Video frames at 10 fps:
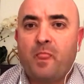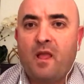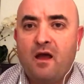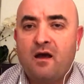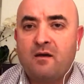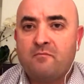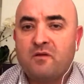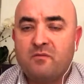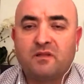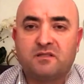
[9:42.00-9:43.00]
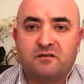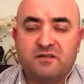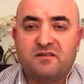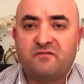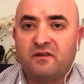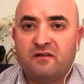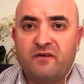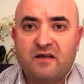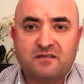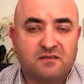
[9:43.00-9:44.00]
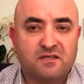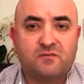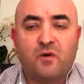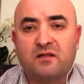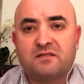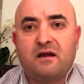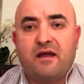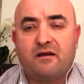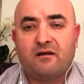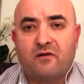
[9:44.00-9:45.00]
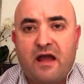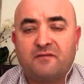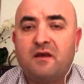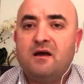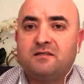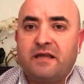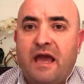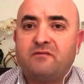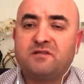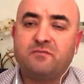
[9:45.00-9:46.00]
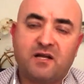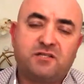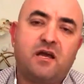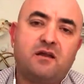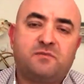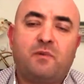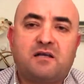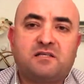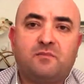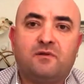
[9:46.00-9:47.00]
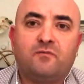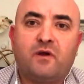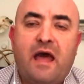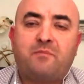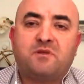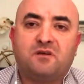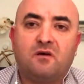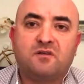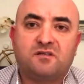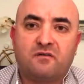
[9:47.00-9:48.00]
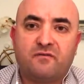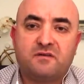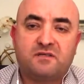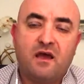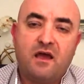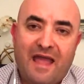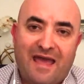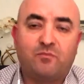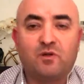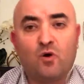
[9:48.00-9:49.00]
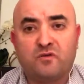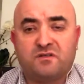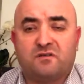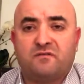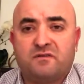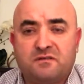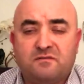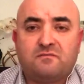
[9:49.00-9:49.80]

um, the military and civilian vessels, as well as aircraft, to gather as much data as possible on what happens on the surface and below the surface.